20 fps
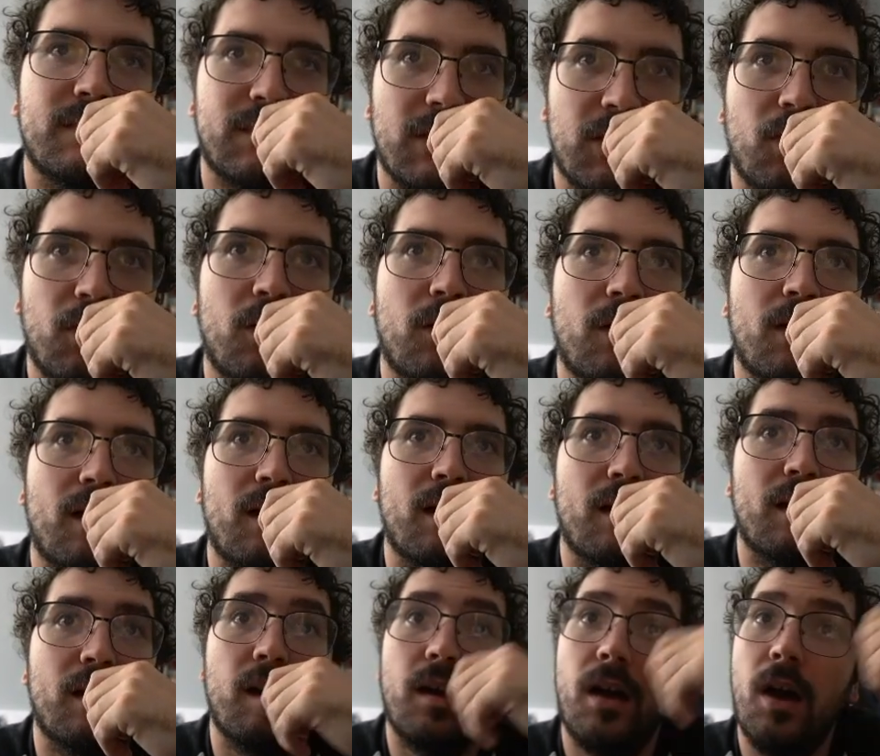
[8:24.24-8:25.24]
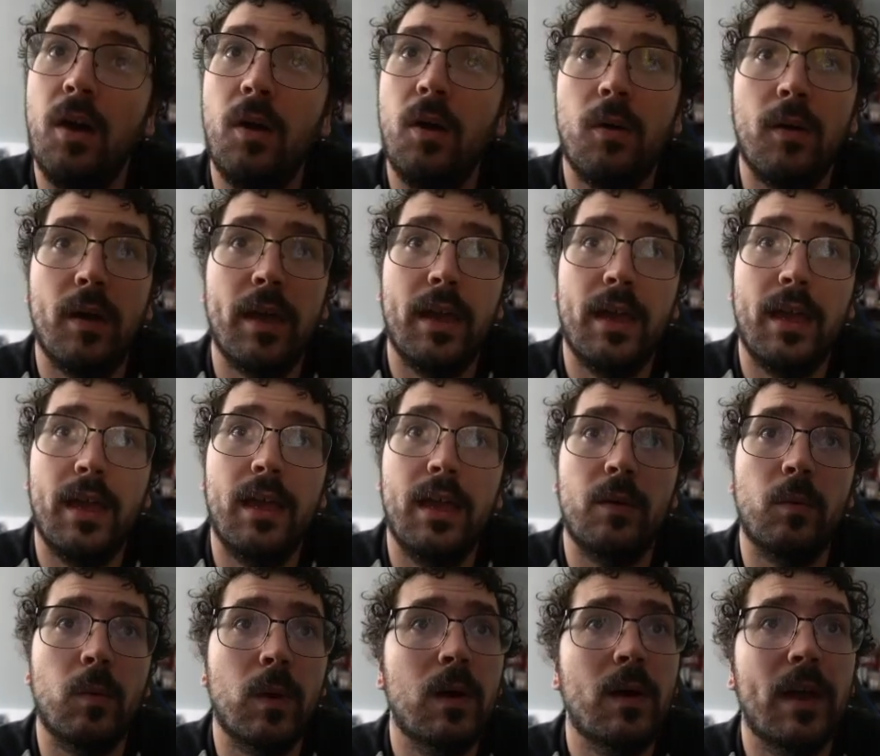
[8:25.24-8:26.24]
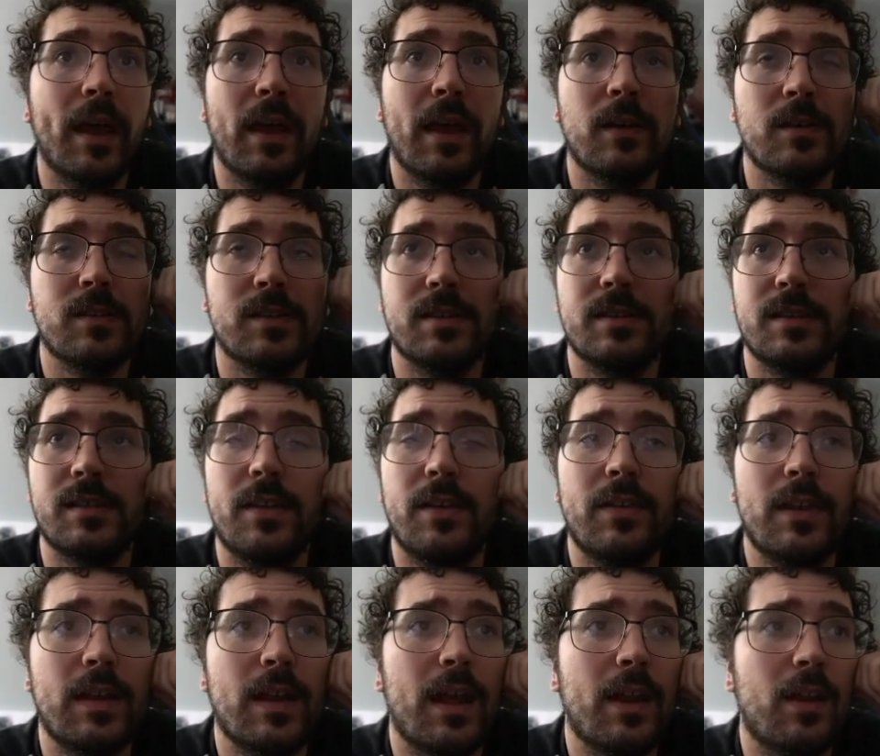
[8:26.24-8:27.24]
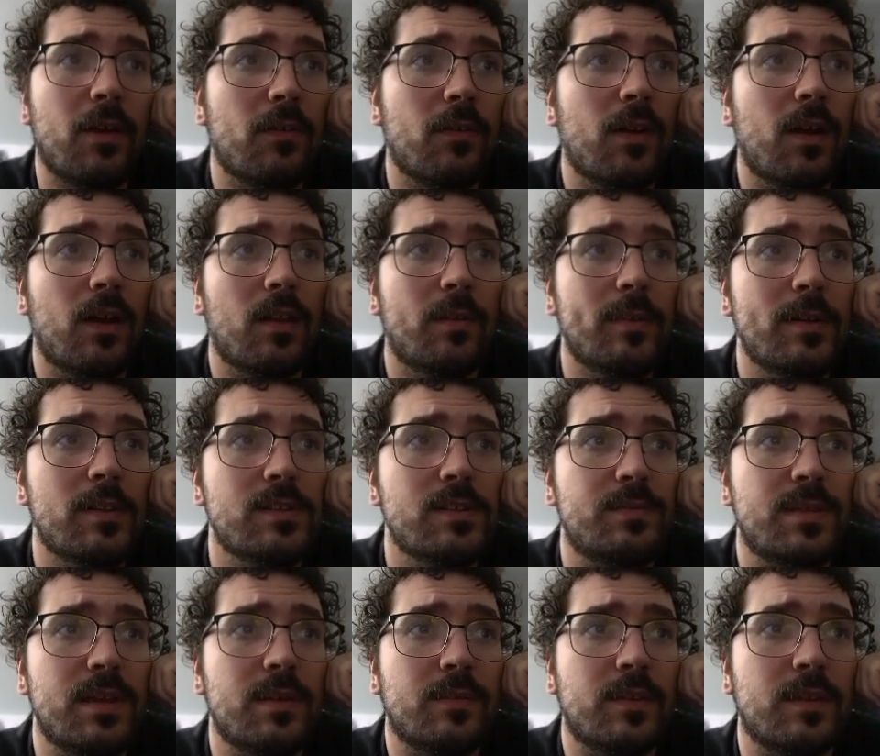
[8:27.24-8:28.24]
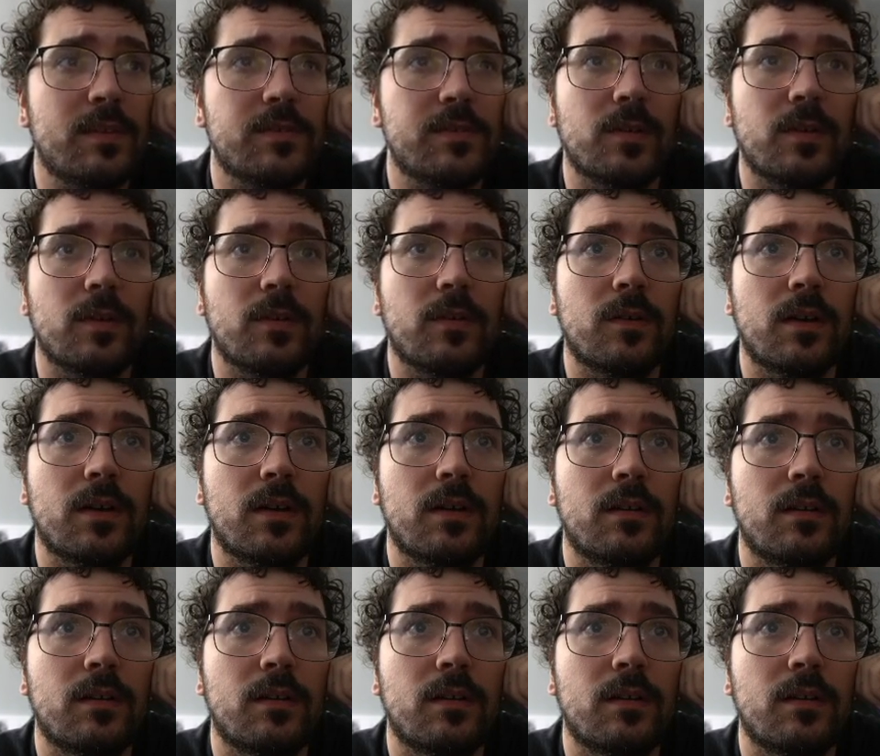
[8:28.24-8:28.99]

gold card. Oh, okay. Hey, Will Anderson, 79 overall. Let me just peep this real quick.